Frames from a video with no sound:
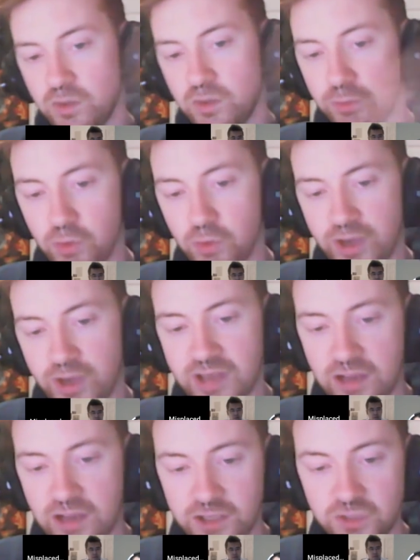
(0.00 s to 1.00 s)
blue-white
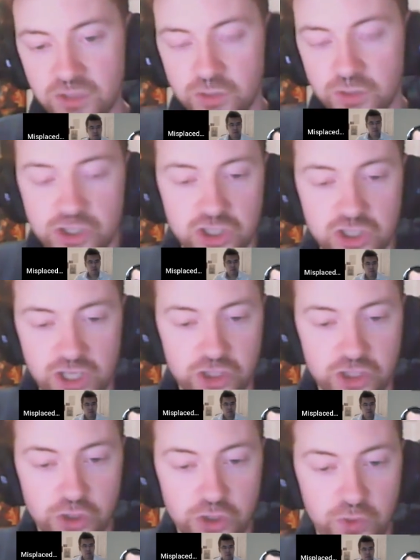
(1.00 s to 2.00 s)
deck lists, which just
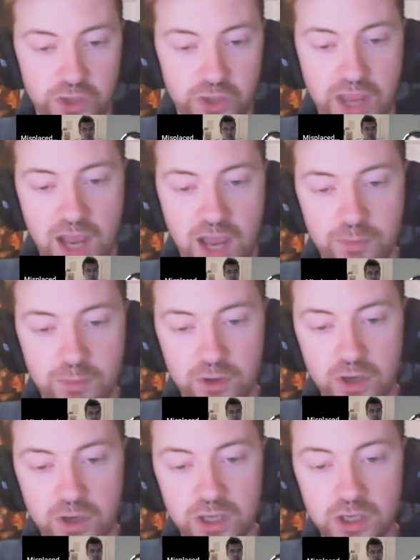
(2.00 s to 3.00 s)
shouldn't really happen,
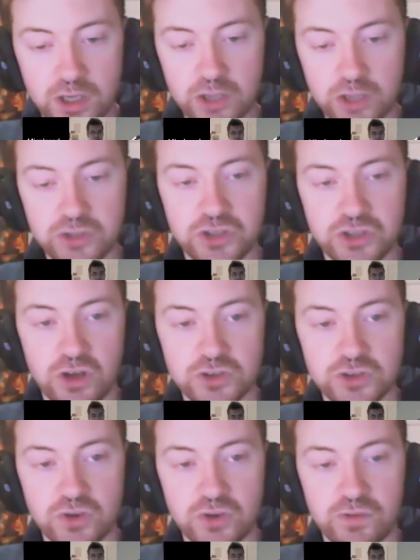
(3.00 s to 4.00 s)
right? You should all
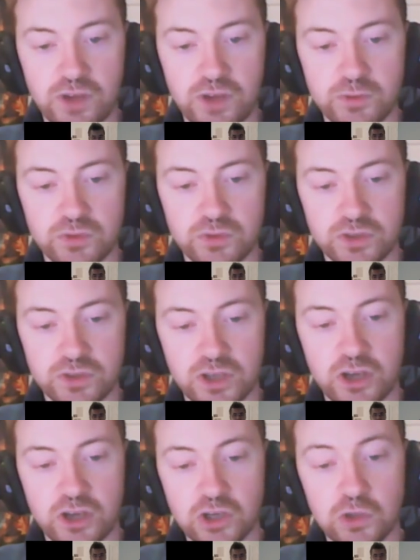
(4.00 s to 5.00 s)
sort of come to
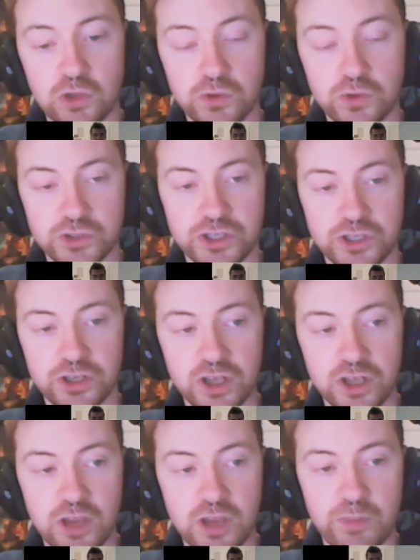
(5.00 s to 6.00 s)
a conclusion
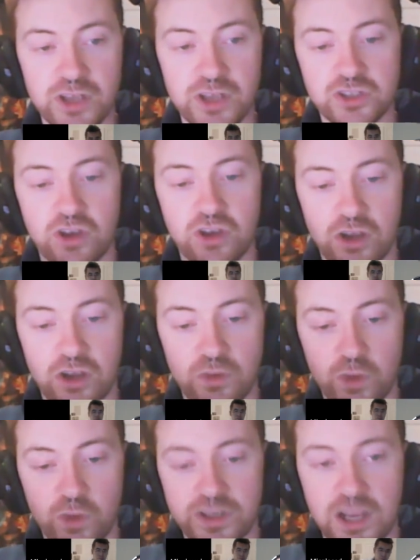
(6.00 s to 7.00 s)
based on
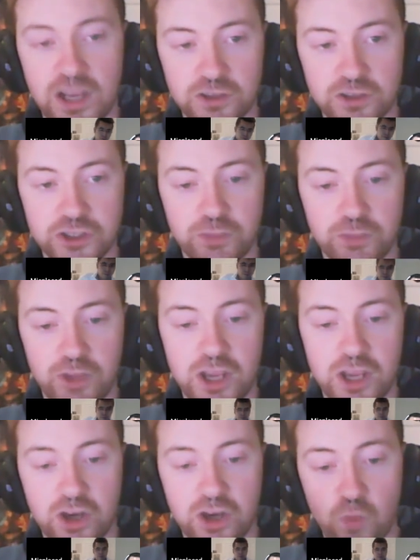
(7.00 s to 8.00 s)
what deck list you're
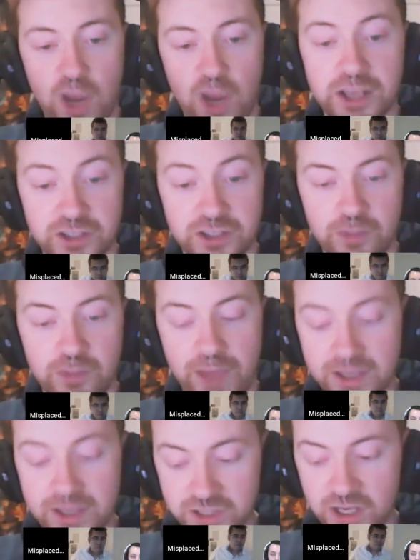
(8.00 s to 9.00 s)
playing and why it's the
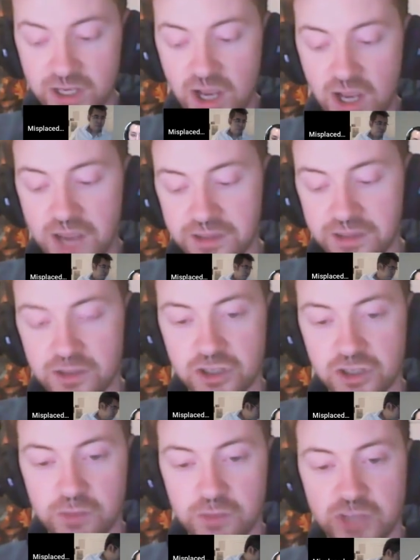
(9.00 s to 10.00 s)
best. I think there's an
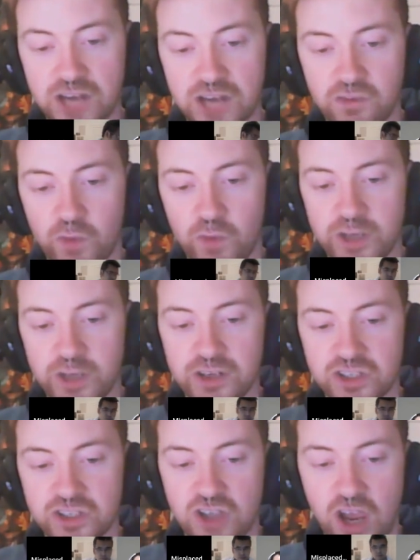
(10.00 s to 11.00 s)
objective way to
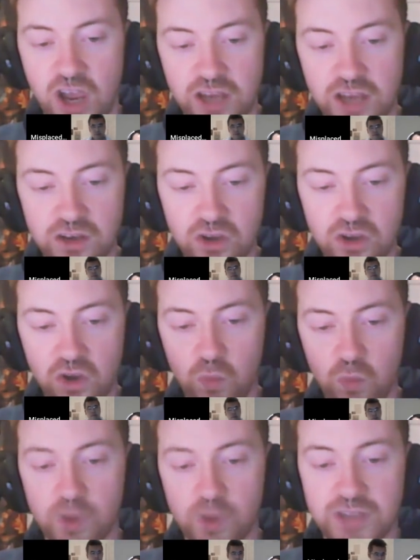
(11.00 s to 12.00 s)
decide
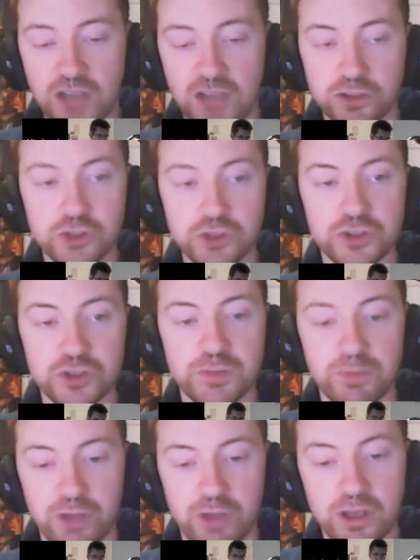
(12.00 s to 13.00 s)
what deck list you should be
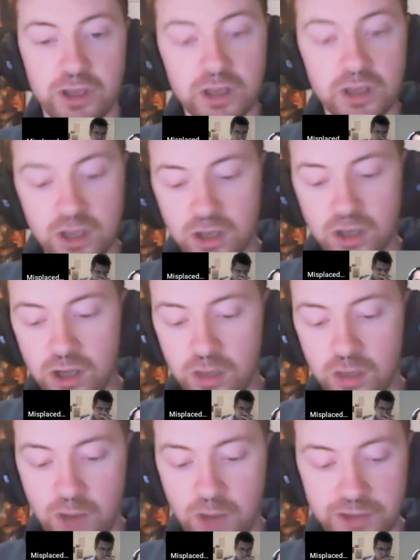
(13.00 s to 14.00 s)
playing.
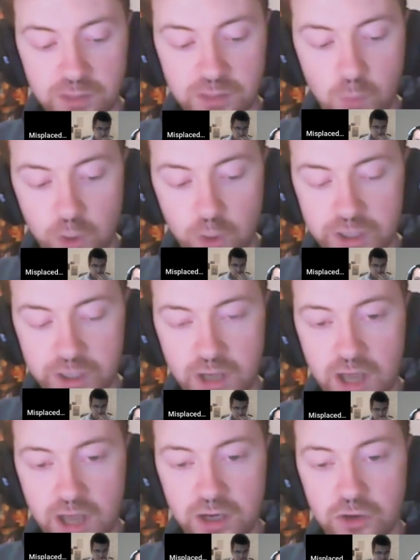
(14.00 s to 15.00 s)
I think Morgan and
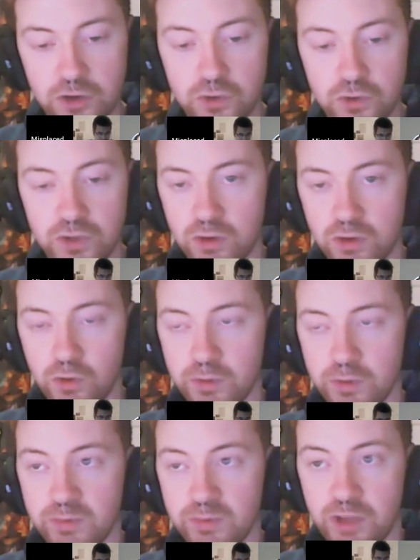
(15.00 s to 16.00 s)
Edgar knew they were going to
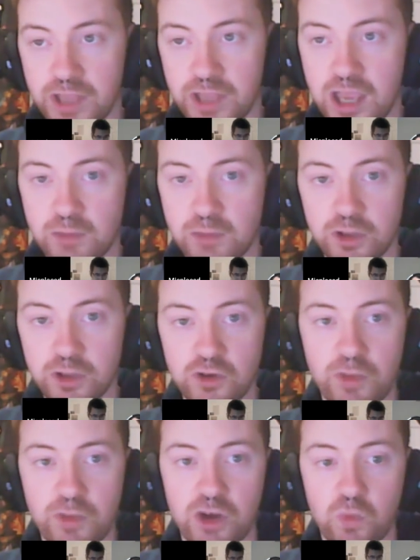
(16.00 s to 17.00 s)
be playing Amulet no
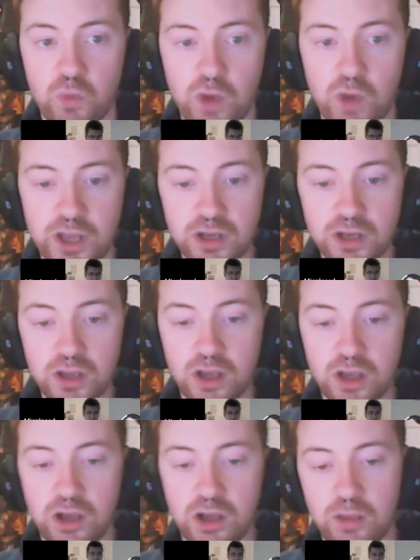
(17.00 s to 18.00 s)
matter what.
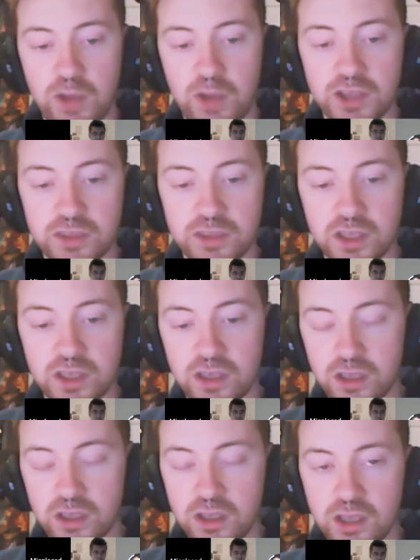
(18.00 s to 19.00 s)
I think
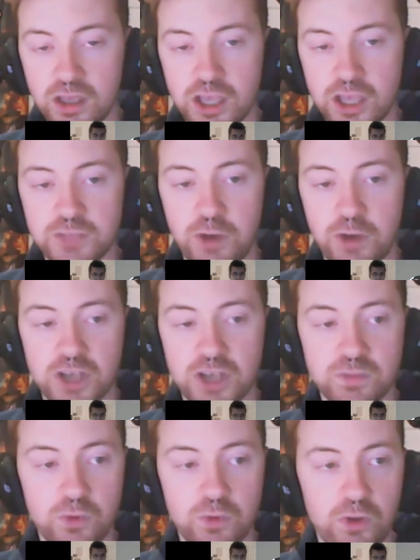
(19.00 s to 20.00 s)
it's
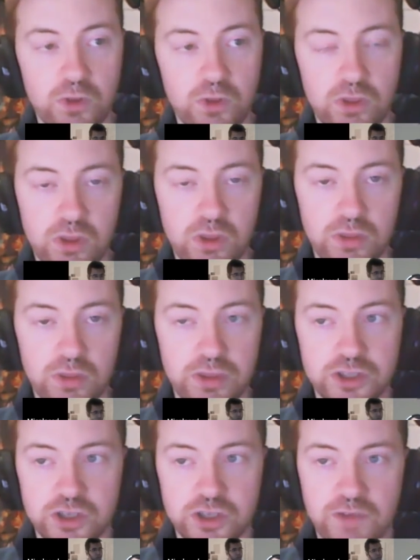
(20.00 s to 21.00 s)
possible they
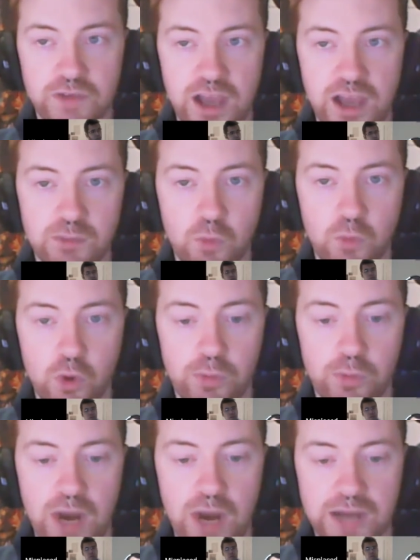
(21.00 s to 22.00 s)
should have had more
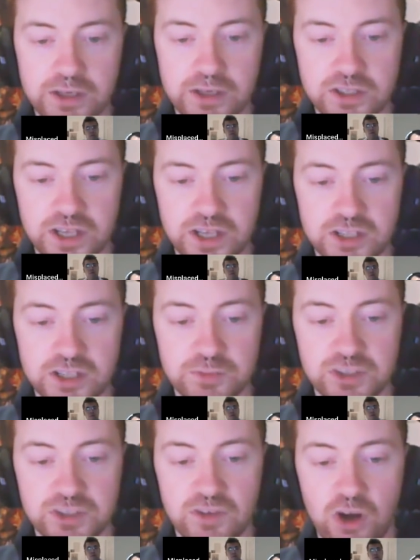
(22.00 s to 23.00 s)
practice against
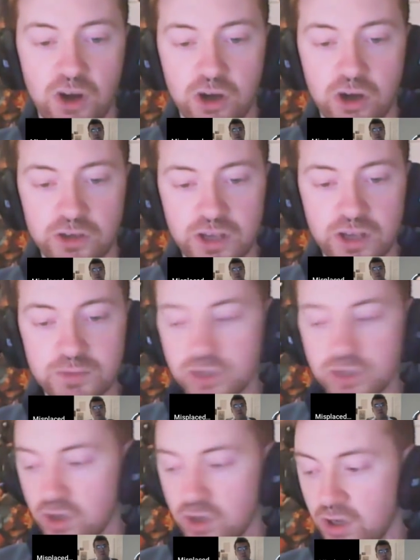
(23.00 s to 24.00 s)
specific
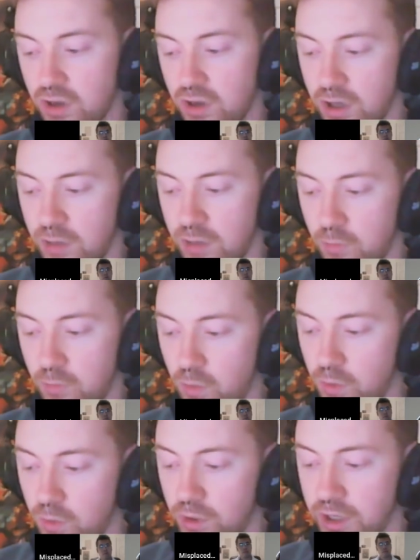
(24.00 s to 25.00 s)
archetypes
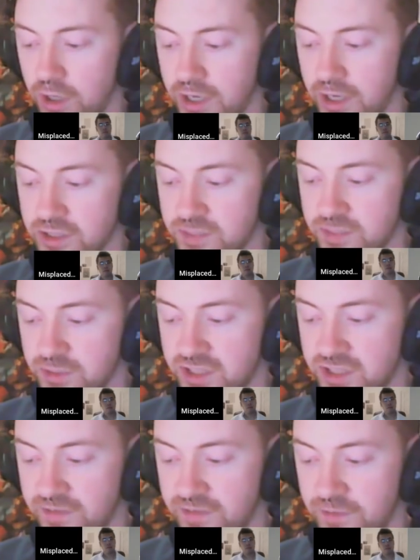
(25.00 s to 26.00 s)
or against
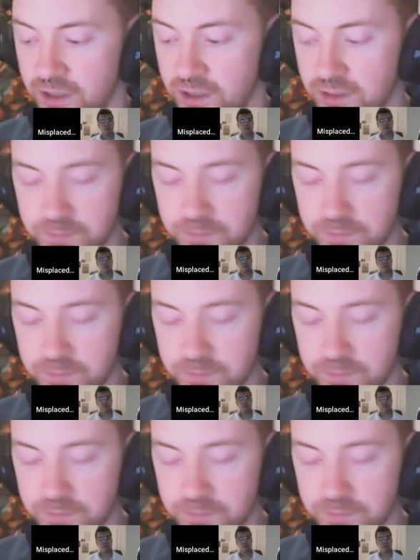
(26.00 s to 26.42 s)
specific